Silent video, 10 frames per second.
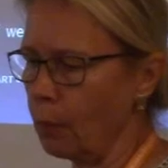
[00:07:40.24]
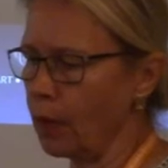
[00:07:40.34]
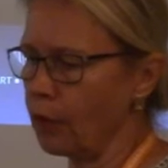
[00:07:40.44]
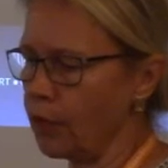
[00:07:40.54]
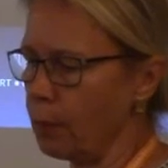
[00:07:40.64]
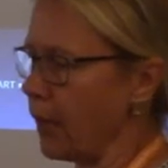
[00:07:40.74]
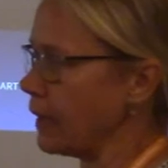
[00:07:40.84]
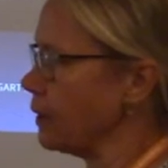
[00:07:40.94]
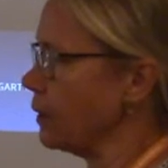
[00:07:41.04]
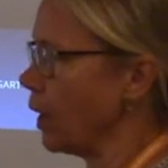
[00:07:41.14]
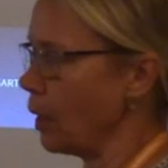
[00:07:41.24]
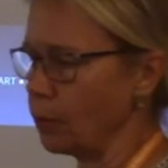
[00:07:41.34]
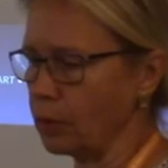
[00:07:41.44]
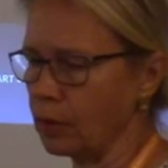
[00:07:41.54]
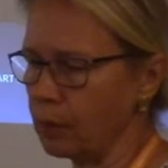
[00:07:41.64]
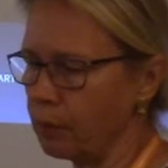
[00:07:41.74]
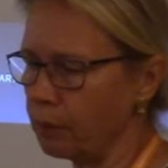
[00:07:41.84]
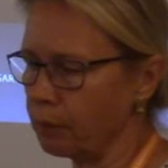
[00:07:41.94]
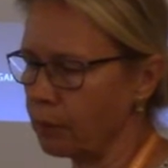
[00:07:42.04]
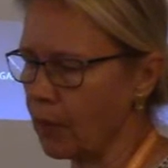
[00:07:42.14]
One of the best known
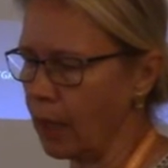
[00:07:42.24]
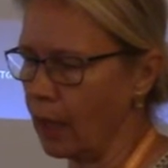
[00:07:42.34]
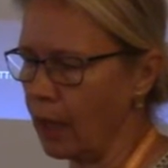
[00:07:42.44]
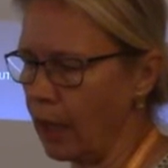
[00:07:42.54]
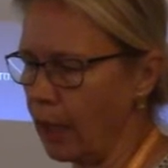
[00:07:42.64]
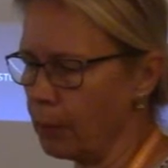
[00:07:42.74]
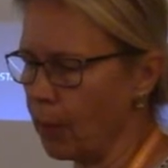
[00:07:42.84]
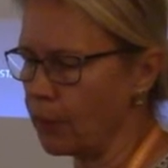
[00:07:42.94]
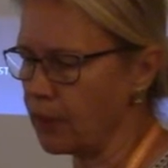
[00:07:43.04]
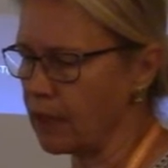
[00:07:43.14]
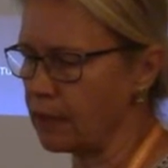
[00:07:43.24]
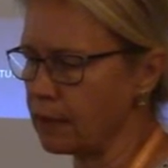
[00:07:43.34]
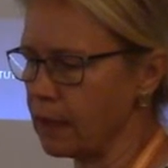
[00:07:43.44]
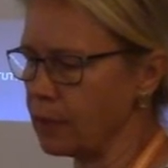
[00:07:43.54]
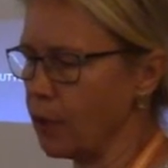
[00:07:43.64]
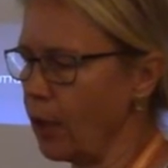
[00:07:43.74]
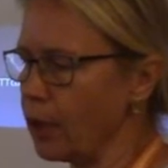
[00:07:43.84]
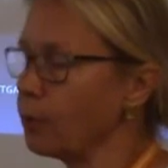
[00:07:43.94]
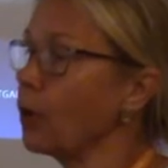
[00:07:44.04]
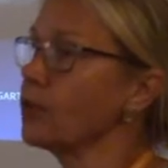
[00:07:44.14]
um, of these is the
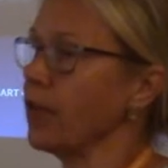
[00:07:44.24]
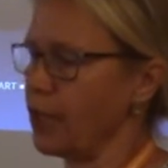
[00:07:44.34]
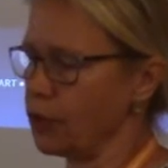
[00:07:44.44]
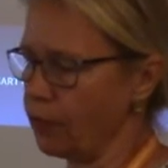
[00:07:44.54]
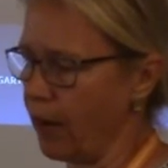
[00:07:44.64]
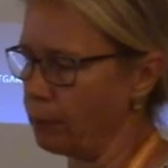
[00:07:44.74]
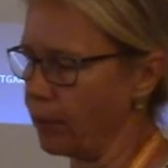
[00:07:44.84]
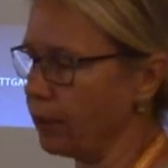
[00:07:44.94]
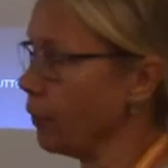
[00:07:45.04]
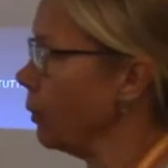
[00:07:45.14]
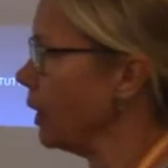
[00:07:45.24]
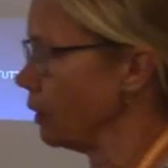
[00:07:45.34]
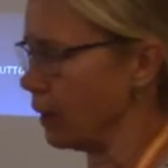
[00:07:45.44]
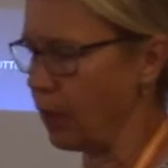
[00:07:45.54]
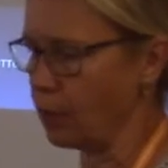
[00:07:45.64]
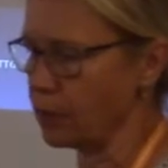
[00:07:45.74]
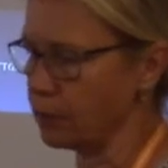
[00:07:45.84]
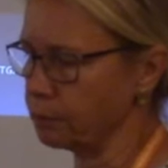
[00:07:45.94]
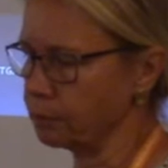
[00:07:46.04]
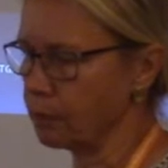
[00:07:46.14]
early Bronze Age fabric from
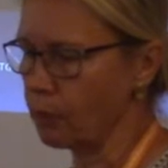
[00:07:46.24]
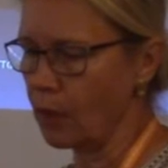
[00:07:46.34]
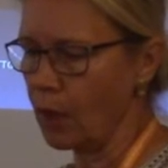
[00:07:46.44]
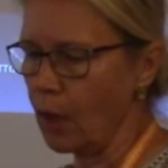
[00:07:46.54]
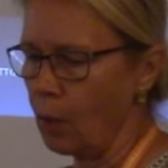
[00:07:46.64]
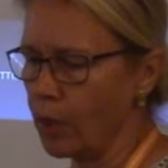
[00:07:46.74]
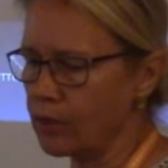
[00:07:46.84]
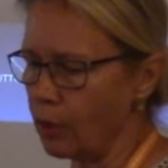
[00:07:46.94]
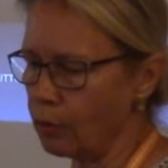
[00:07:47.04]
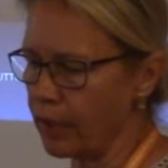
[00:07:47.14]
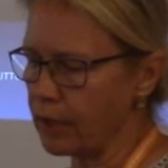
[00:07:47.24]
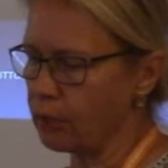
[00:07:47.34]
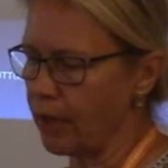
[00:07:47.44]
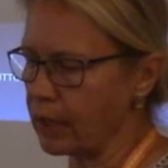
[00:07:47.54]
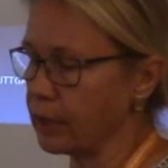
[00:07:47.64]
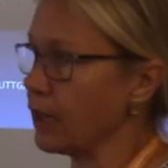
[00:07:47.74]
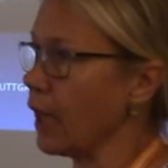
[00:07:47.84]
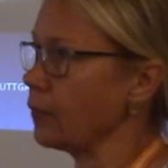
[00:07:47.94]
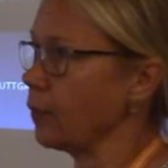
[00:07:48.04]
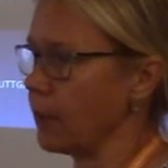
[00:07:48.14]
Irgenhausen, where it's already
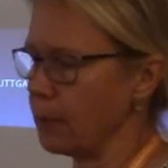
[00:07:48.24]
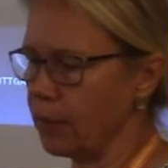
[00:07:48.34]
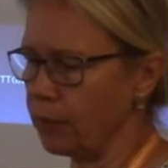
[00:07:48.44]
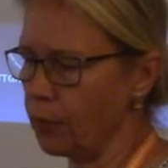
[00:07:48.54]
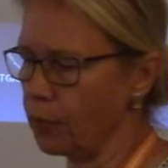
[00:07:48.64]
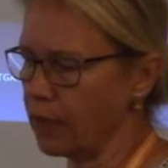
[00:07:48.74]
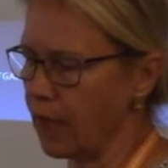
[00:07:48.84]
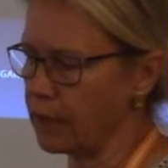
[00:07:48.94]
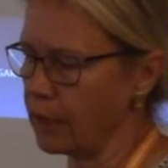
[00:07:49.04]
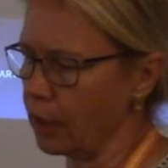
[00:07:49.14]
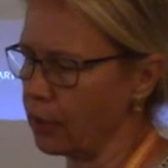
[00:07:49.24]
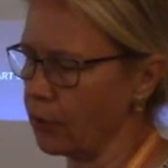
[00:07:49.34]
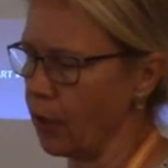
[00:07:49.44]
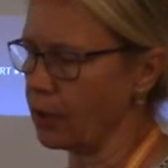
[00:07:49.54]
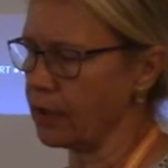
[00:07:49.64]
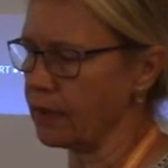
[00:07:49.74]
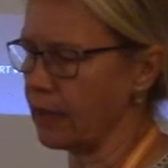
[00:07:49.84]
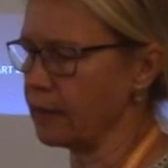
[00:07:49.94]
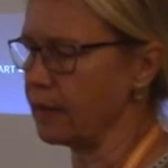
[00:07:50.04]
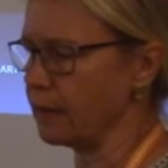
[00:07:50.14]
recognized from Emil Hoffmann nineteen thirty
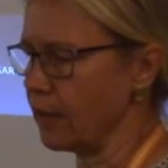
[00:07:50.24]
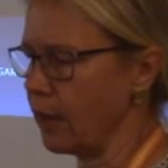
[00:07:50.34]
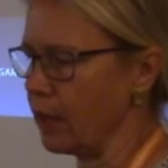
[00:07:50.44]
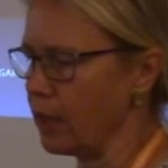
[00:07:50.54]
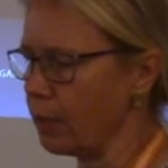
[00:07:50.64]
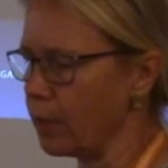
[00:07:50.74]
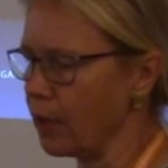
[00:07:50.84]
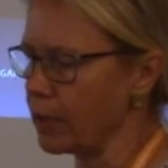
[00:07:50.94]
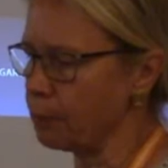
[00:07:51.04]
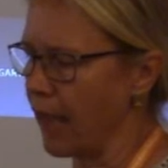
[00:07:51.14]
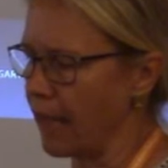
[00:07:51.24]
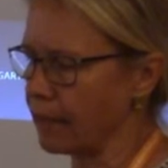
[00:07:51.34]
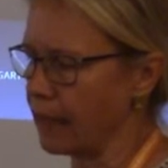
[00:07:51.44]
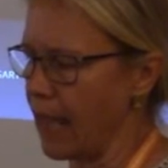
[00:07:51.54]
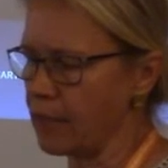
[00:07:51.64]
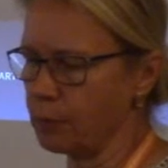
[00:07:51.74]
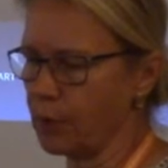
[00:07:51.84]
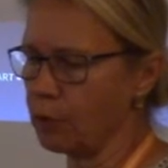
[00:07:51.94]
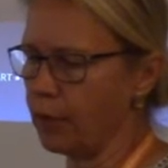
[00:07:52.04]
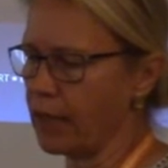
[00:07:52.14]
that the elaborate pattern has
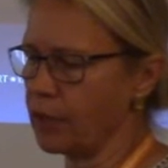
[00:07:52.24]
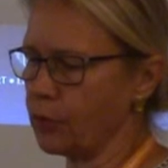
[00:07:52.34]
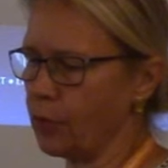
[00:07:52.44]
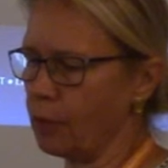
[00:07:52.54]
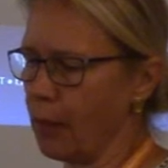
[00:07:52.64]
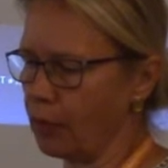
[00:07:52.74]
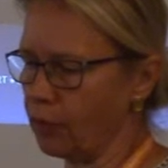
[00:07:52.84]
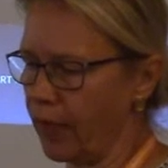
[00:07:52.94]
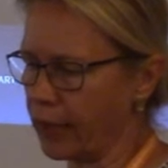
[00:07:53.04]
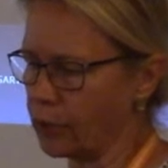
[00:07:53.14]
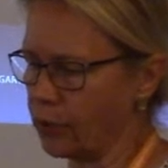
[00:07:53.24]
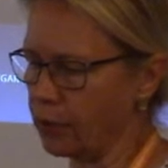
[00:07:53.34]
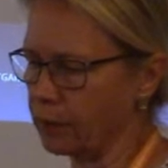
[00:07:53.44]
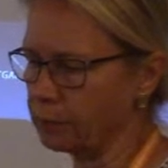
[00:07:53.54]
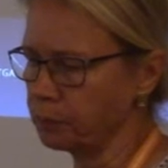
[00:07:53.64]
been created during manufacture.